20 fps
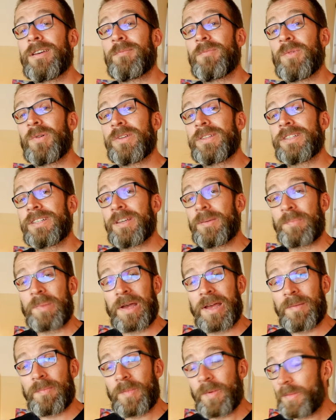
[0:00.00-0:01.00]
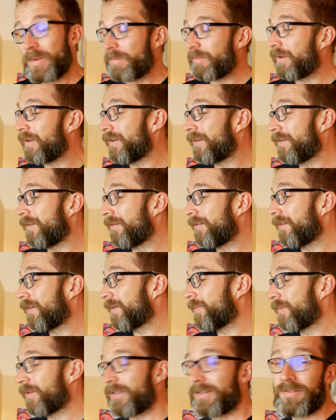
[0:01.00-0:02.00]
Moist Kebab when we play online.
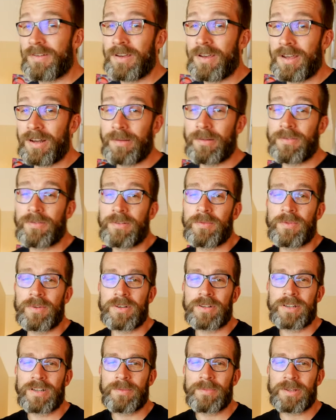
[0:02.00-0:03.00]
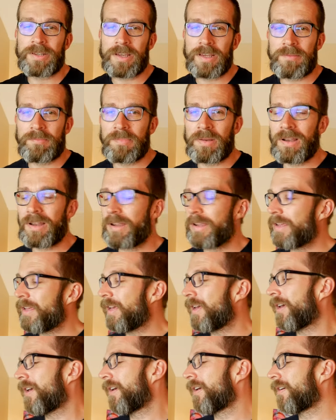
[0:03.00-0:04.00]
You might have heard him if you watched any of my
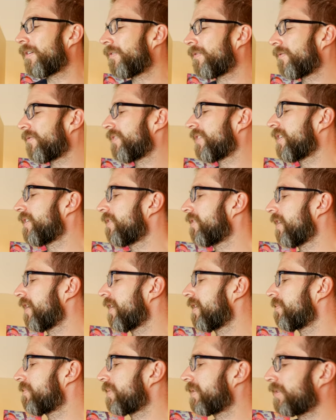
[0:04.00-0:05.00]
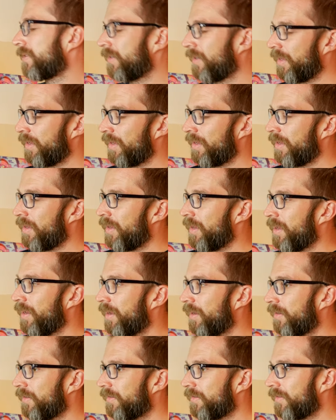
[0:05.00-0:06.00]
gameplay video clips.
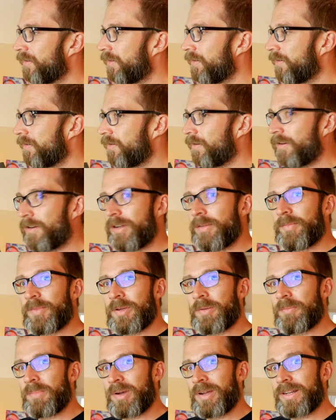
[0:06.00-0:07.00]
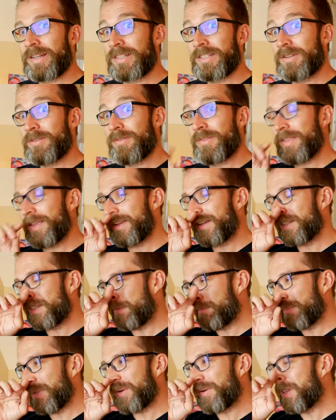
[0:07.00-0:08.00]
And so I'm combining two things.
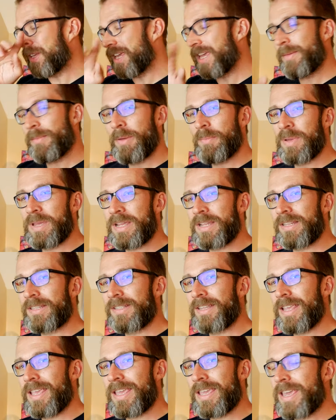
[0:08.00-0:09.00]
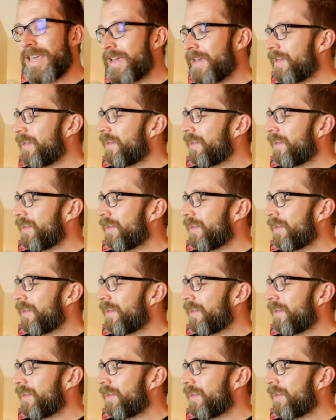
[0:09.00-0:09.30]
I'm building him a PC